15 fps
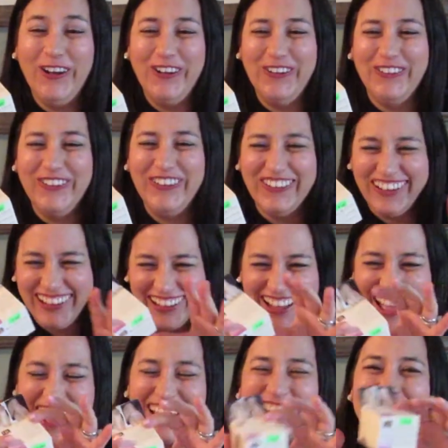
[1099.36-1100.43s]
So,
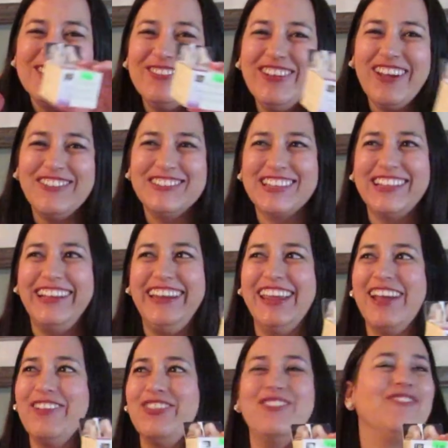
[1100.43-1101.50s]
so when I was
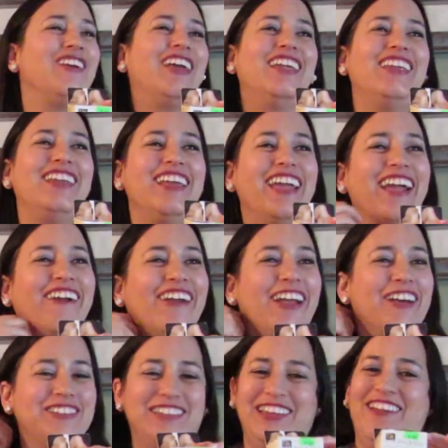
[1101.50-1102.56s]
cleaning up the vanity
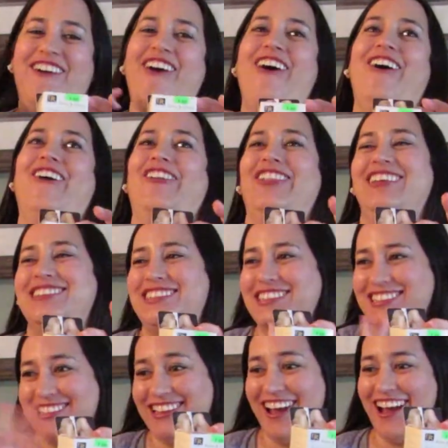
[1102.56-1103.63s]
area, I was like, oh, this
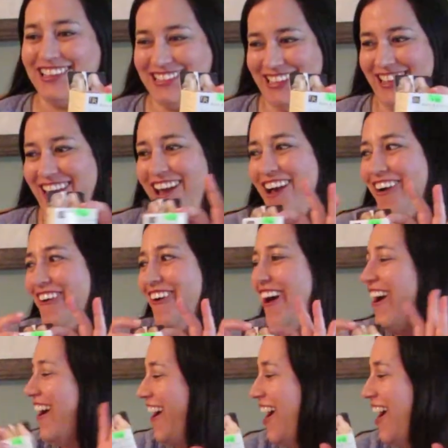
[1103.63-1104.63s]
has got to go.